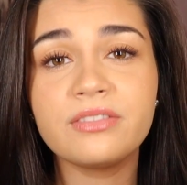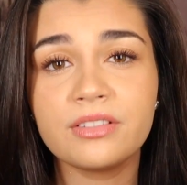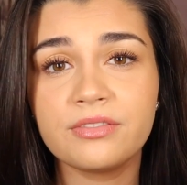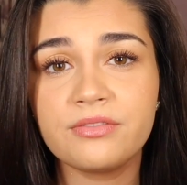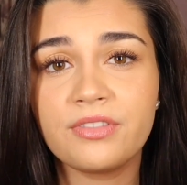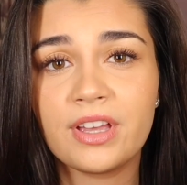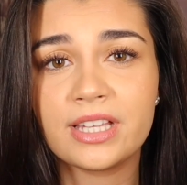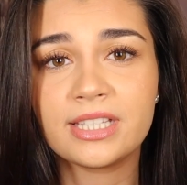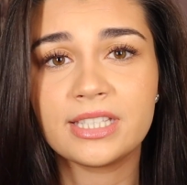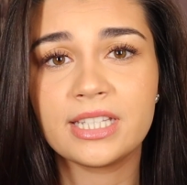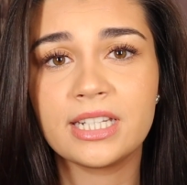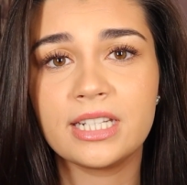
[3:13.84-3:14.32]

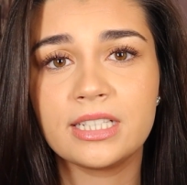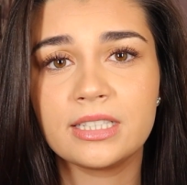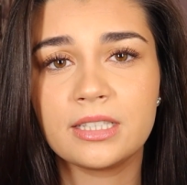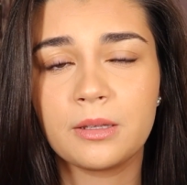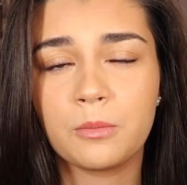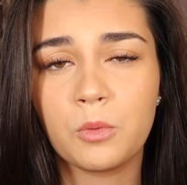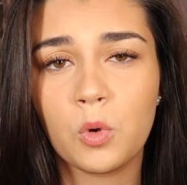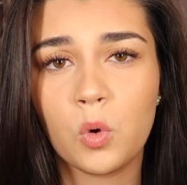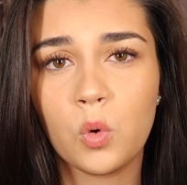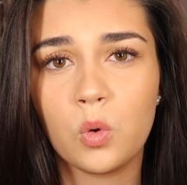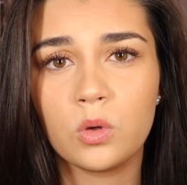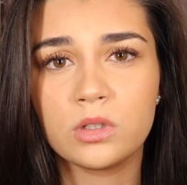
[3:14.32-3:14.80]
invested in
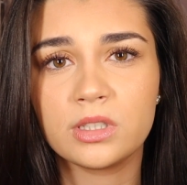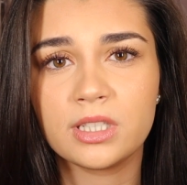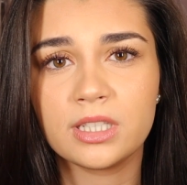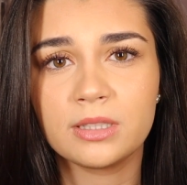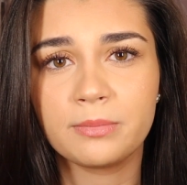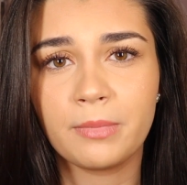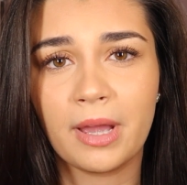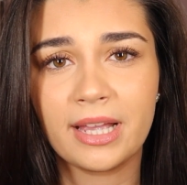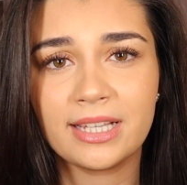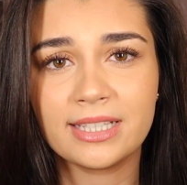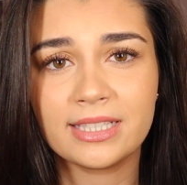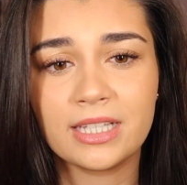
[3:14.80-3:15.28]
some courses
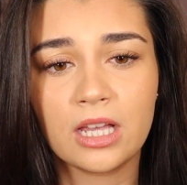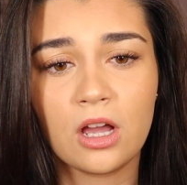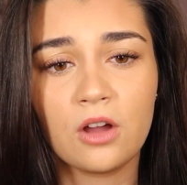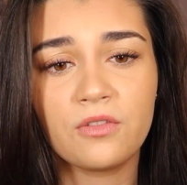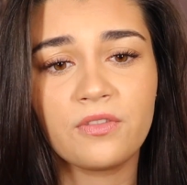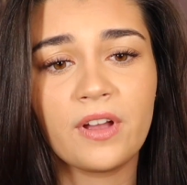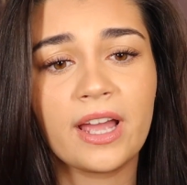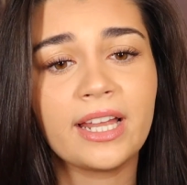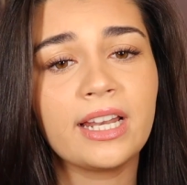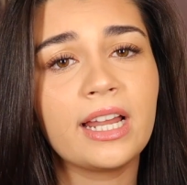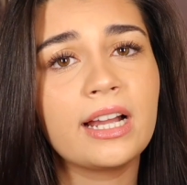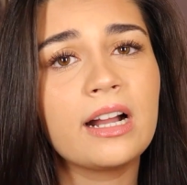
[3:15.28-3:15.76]

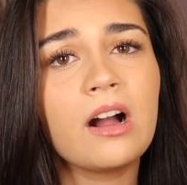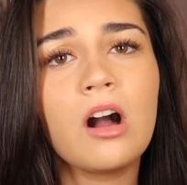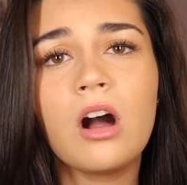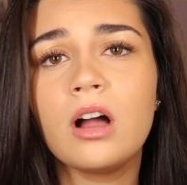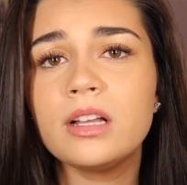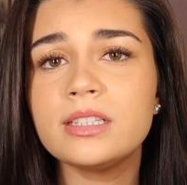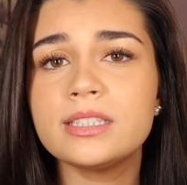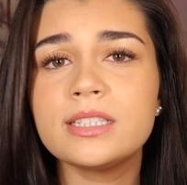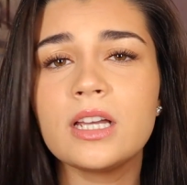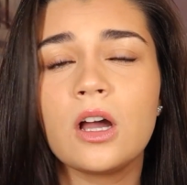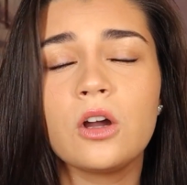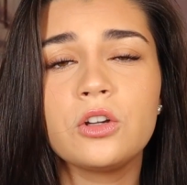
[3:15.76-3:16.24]
myself, and I
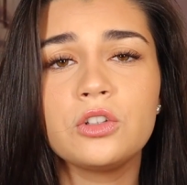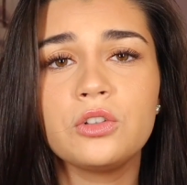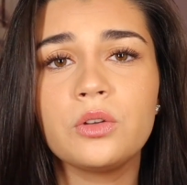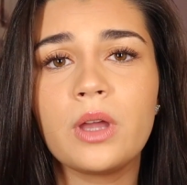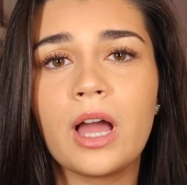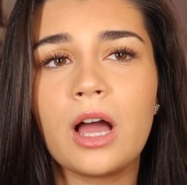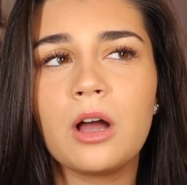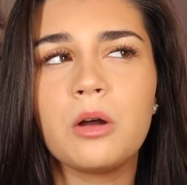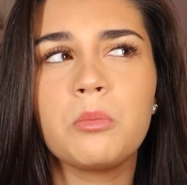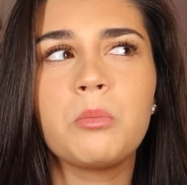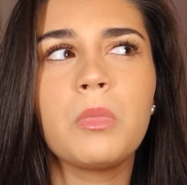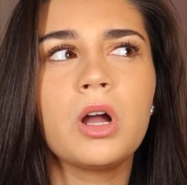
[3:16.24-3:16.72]
can't tell you
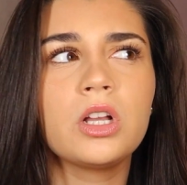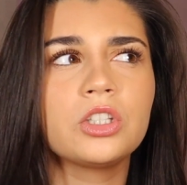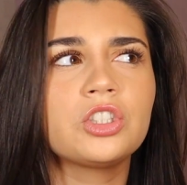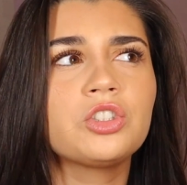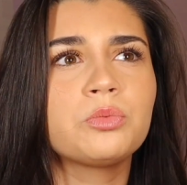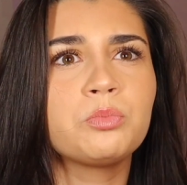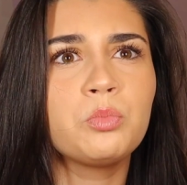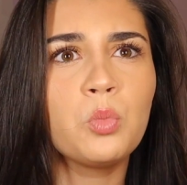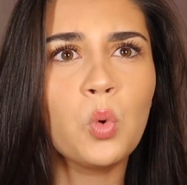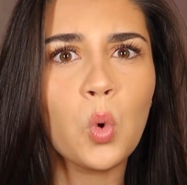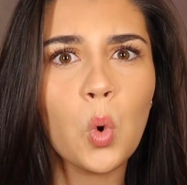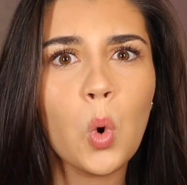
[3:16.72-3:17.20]
how much
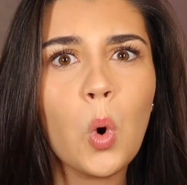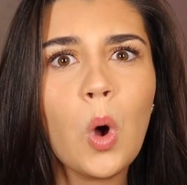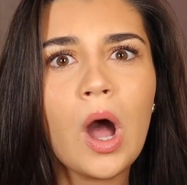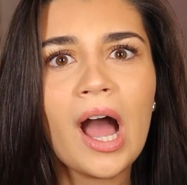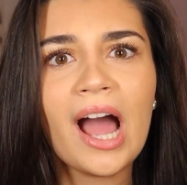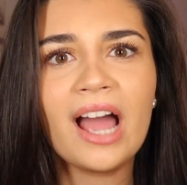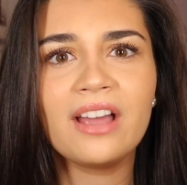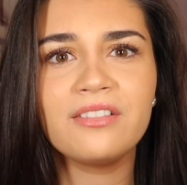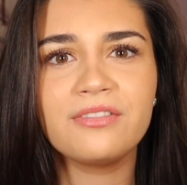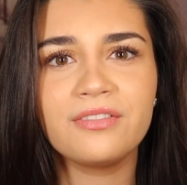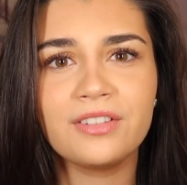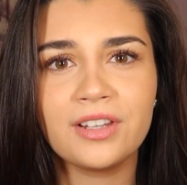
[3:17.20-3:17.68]
more
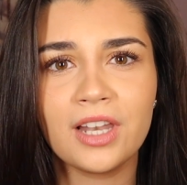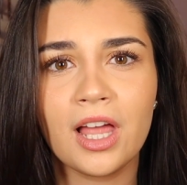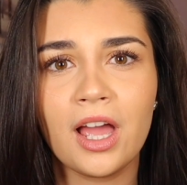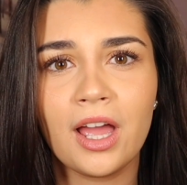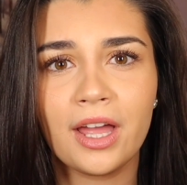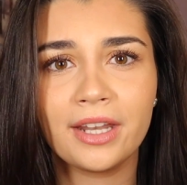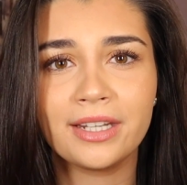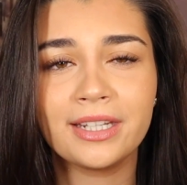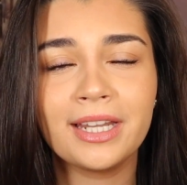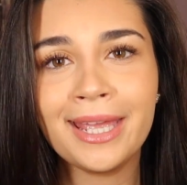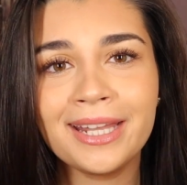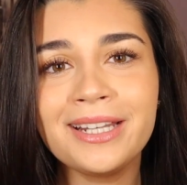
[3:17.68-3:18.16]
I've
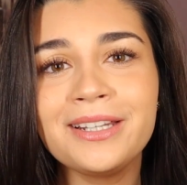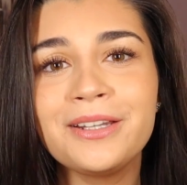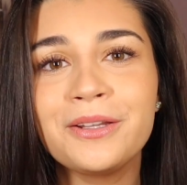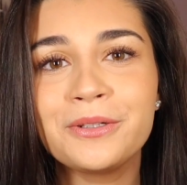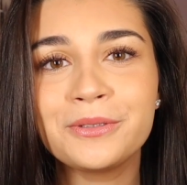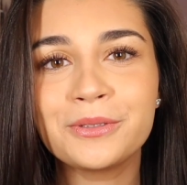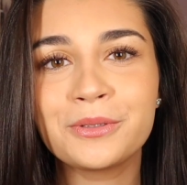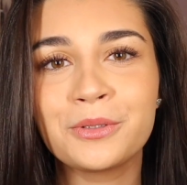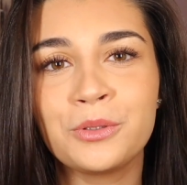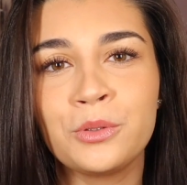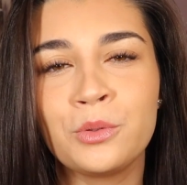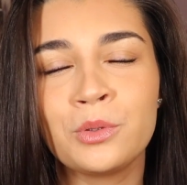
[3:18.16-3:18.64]
learned in
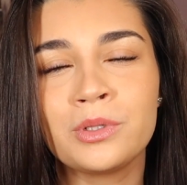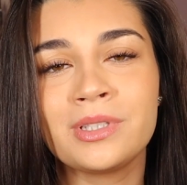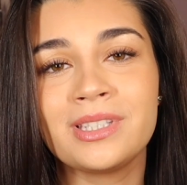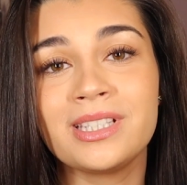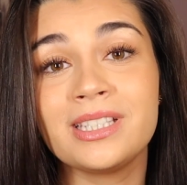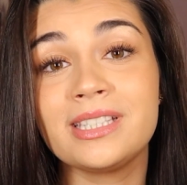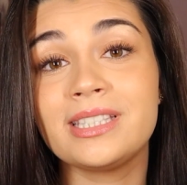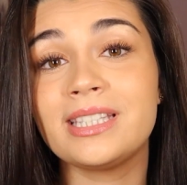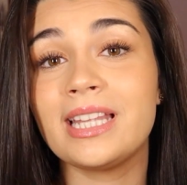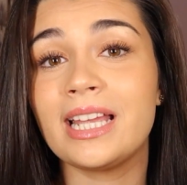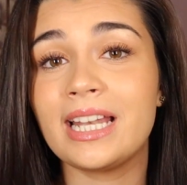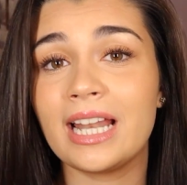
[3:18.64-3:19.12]
those
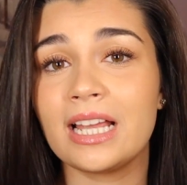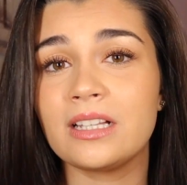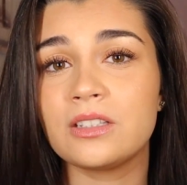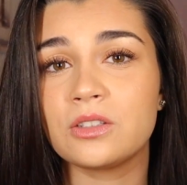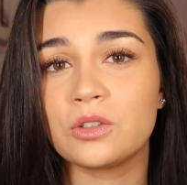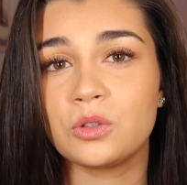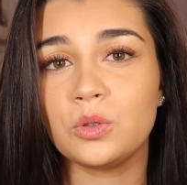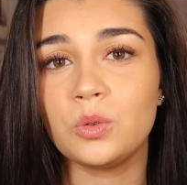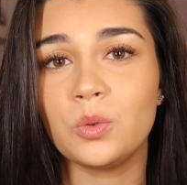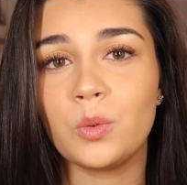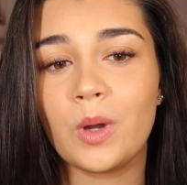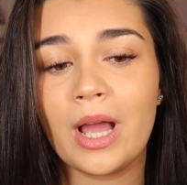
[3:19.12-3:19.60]
courses than at
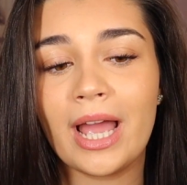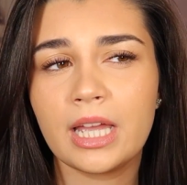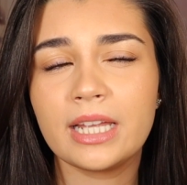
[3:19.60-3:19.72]
school.